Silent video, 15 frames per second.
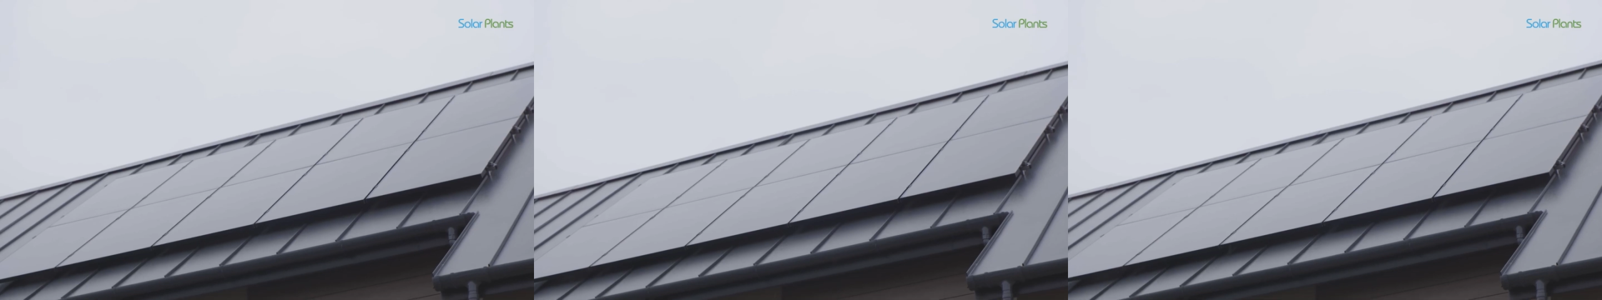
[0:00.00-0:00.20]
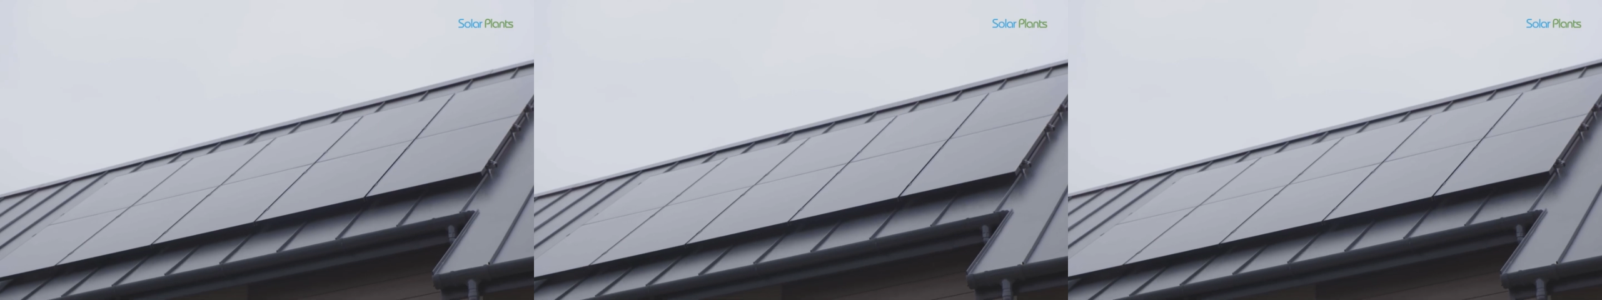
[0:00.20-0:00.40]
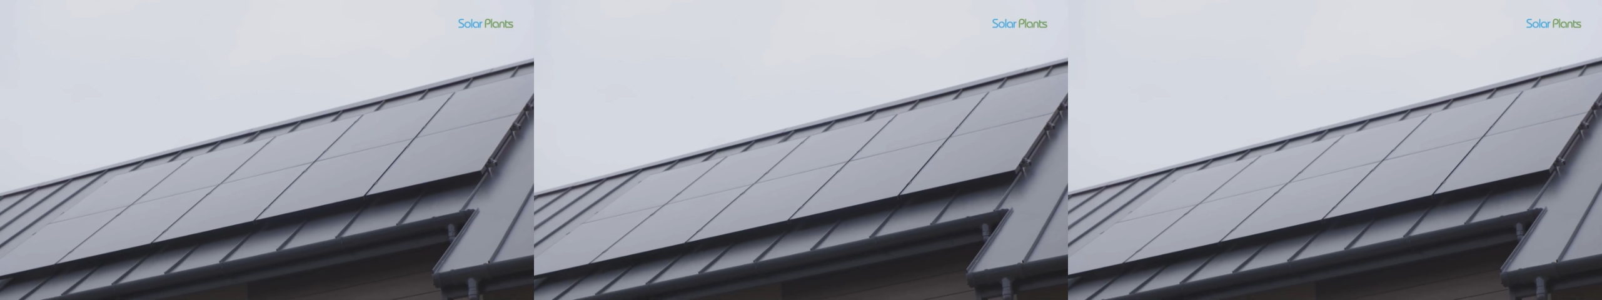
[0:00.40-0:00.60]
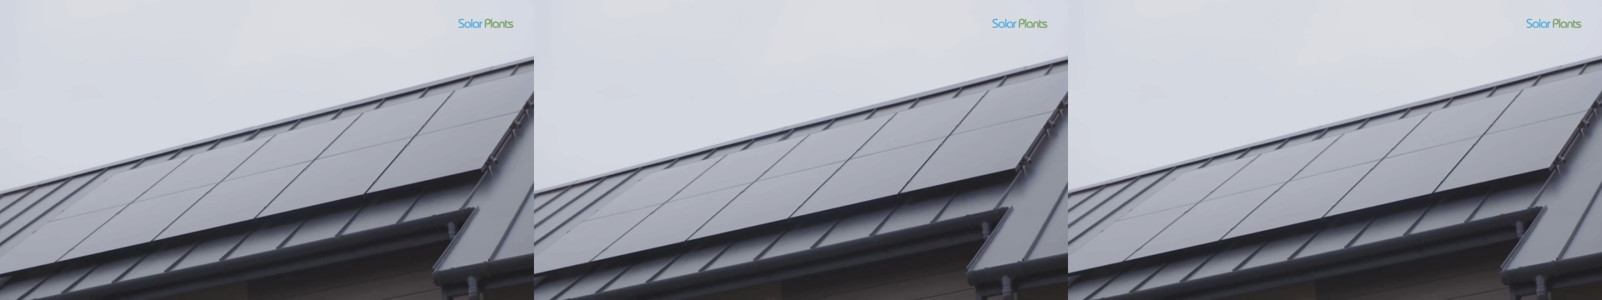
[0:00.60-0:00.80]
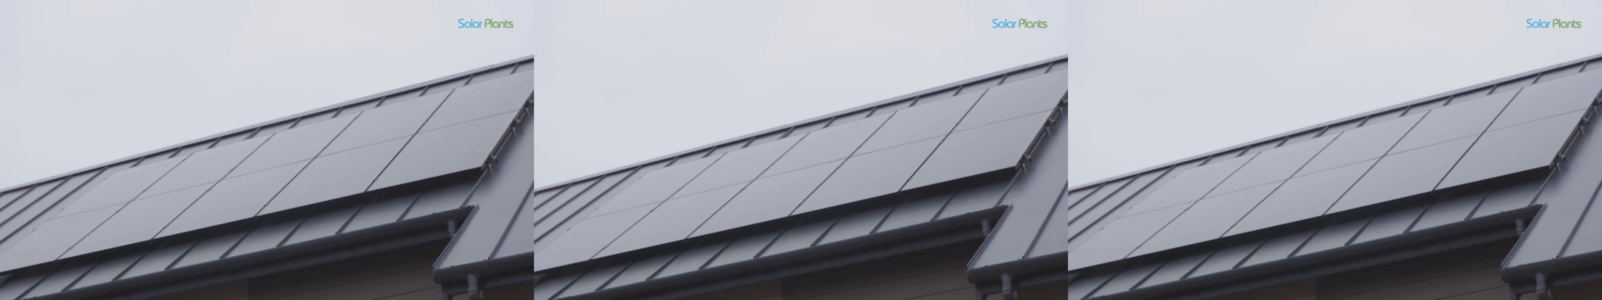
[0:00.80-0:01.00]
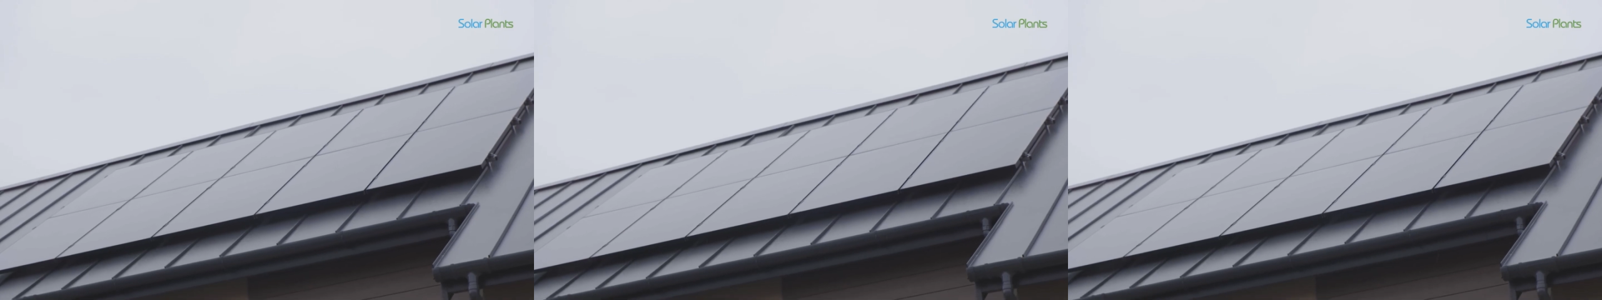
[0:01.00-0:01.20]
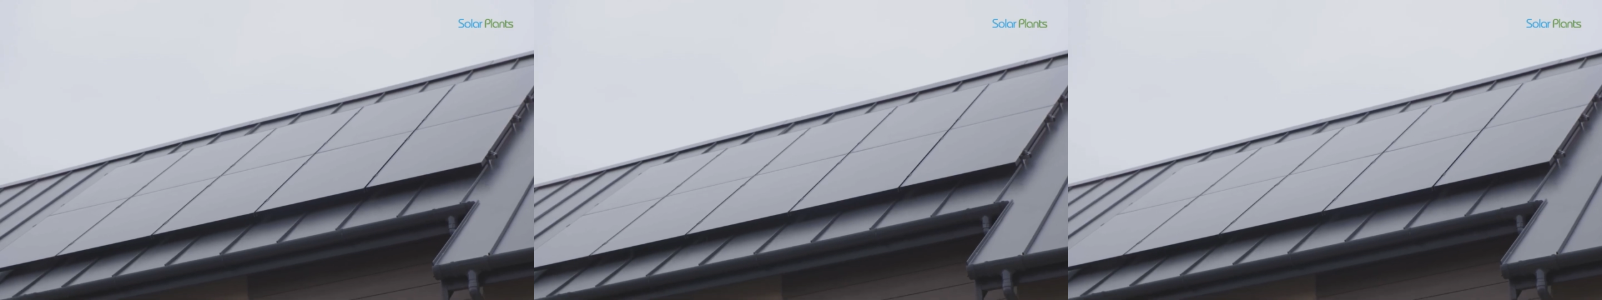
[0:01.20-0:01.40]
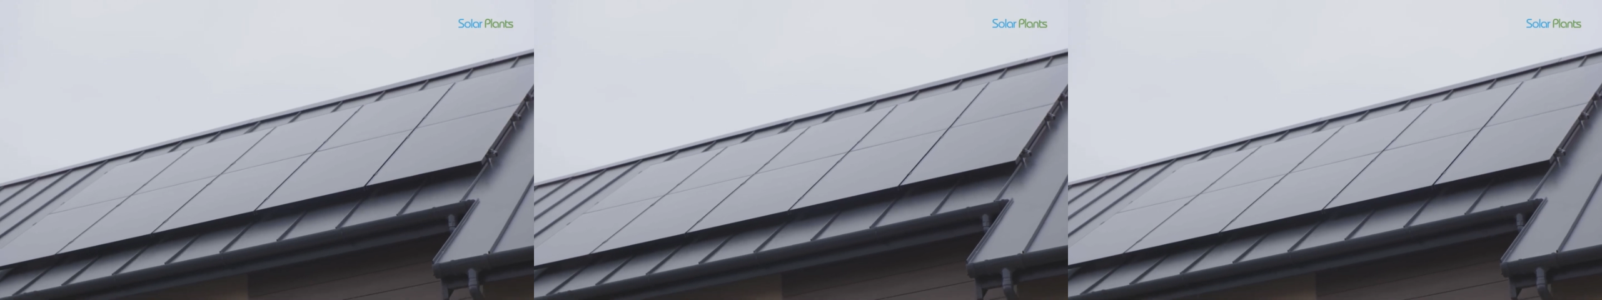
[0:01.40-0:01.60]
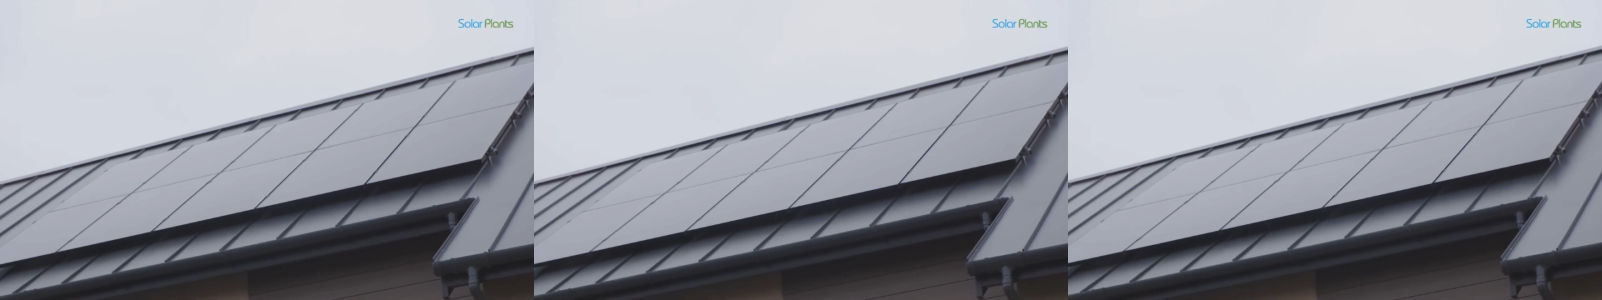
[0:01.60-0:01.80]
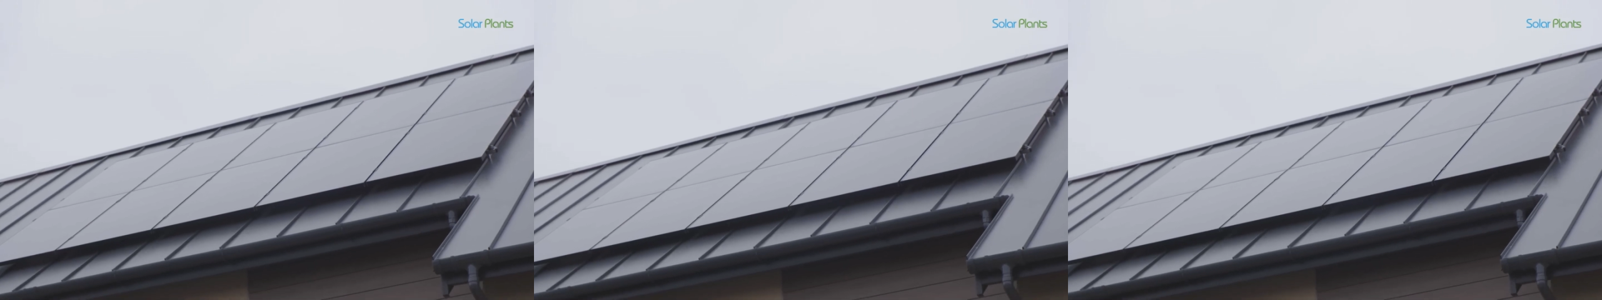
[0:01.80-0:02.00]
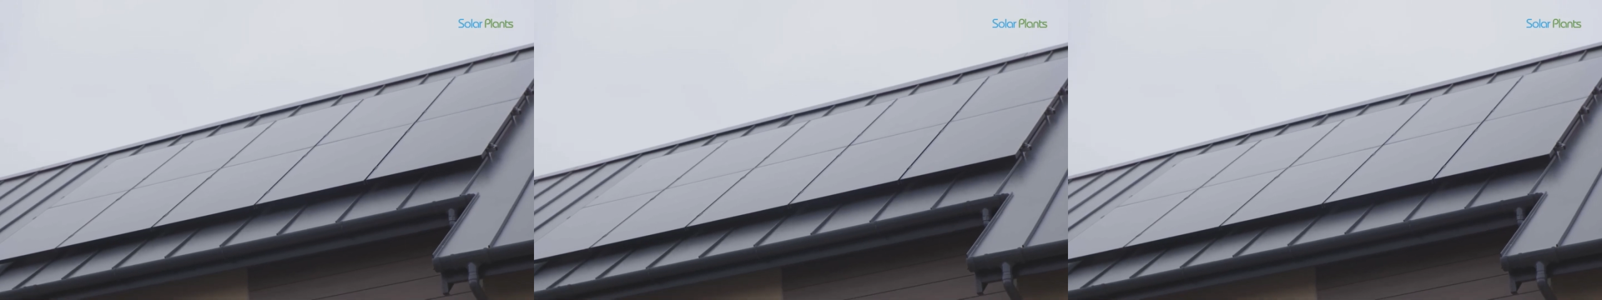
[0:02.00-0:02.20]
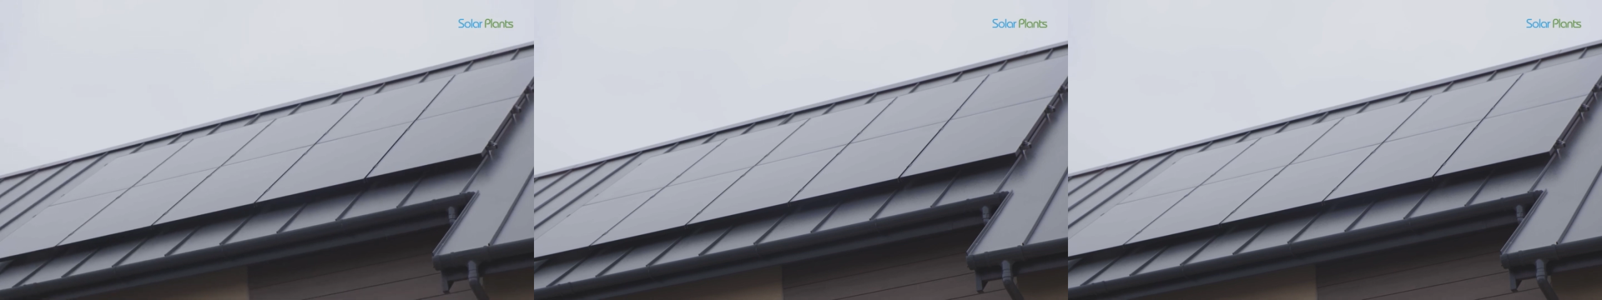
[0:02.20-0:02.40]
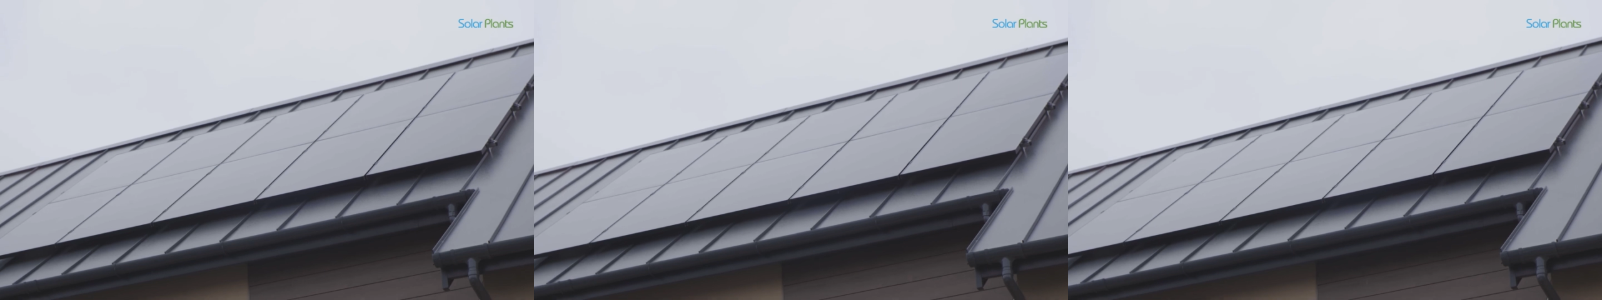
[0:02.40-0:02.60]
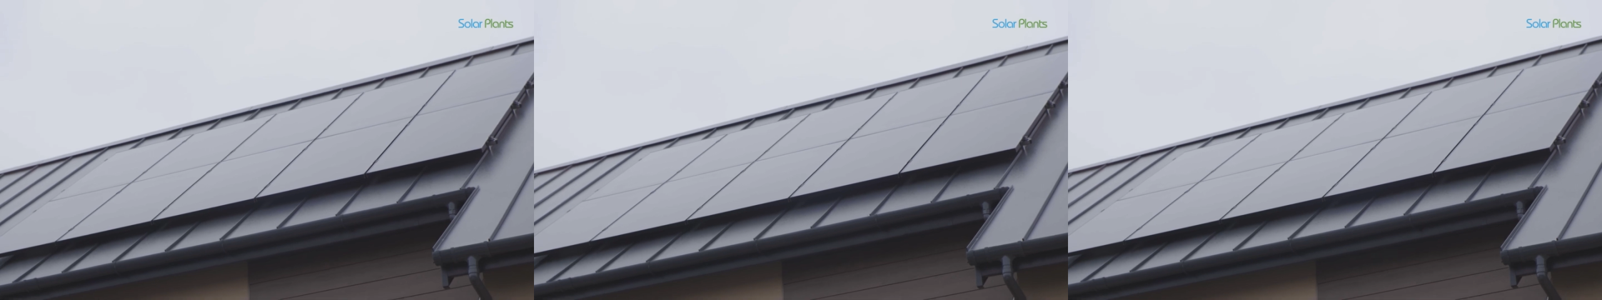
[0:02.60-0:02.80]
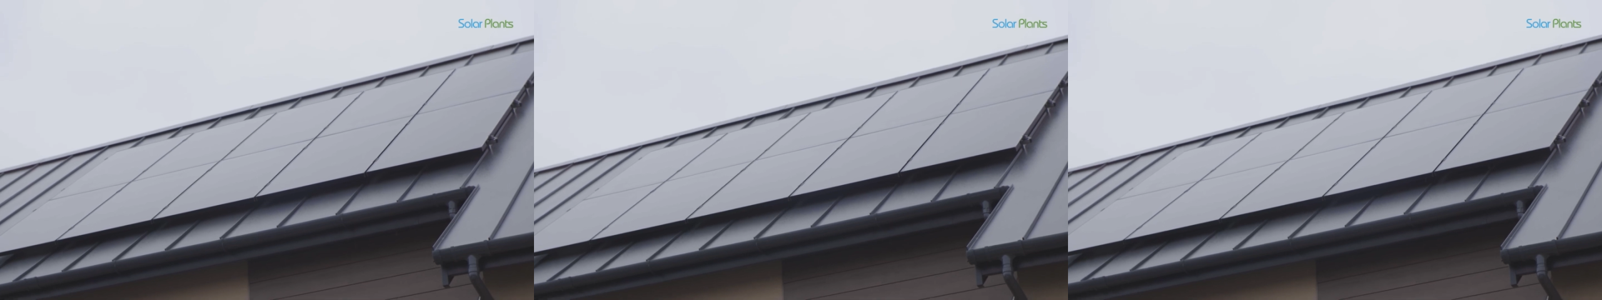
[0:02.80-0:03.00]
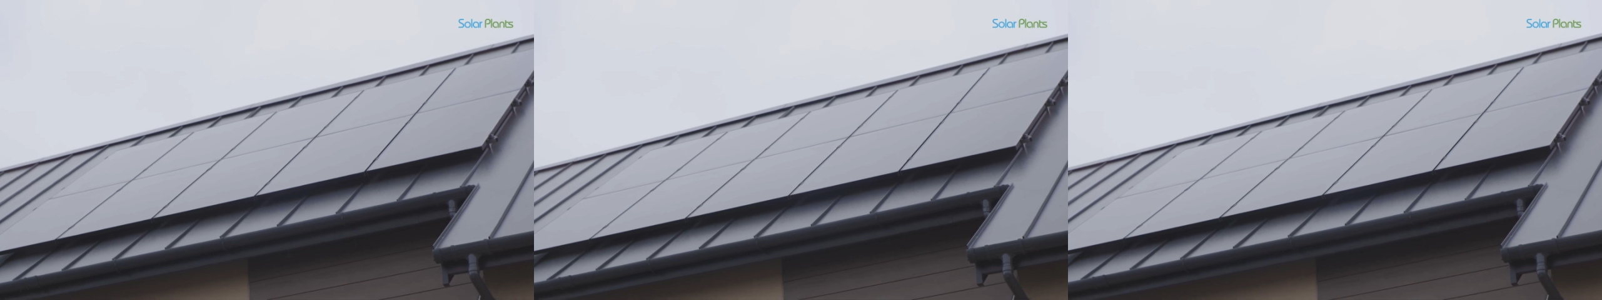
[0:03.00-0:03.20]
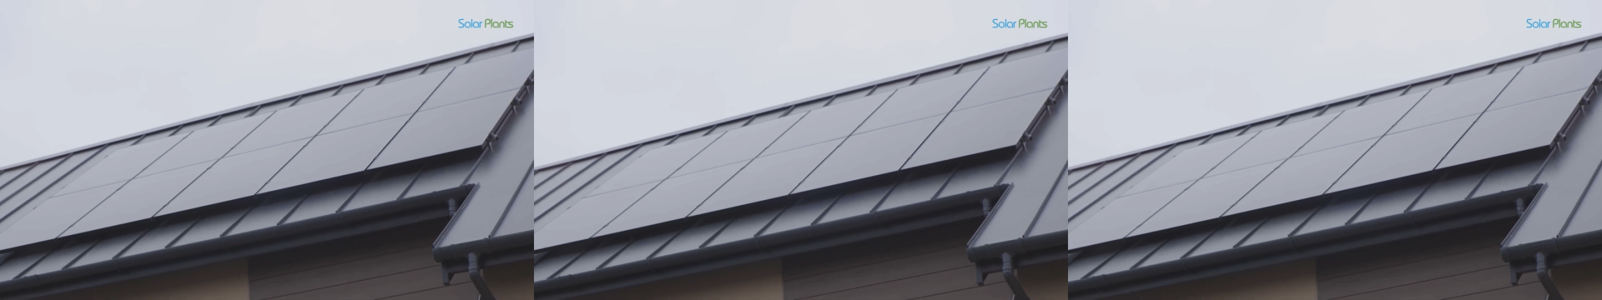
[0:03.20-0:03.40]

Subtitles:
No face is visible, so there are no lips to read.